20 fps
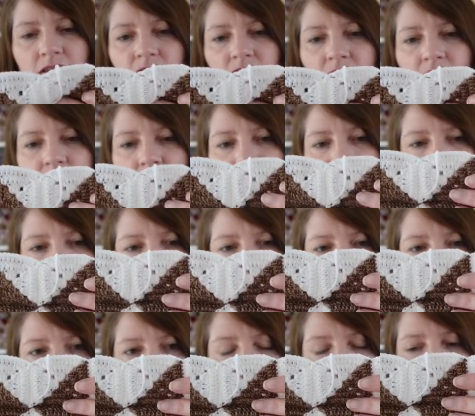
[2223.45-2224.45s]
round
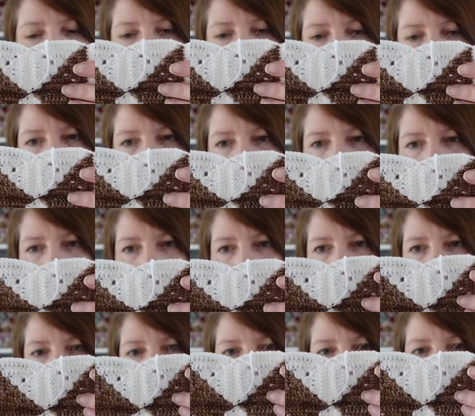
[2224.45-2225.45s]
yarn beautifully.
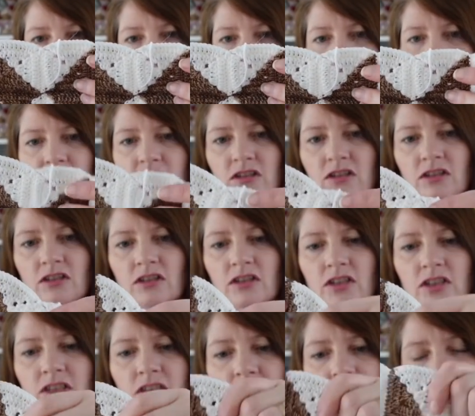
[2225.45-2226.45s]
The colour is
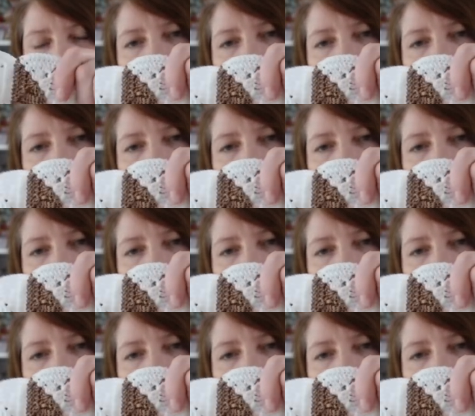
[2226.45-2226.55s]
good,